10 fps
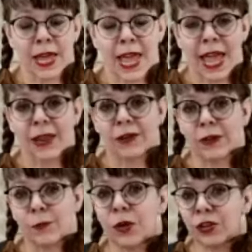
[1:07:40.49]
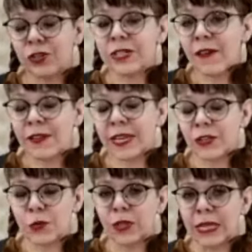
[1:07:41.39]
And when you're stuffing it, it's
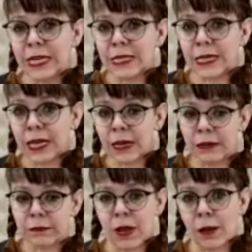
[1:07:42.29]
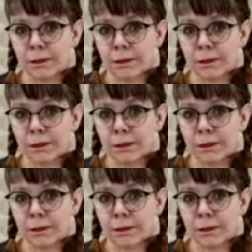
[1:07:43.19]
really easy to get it not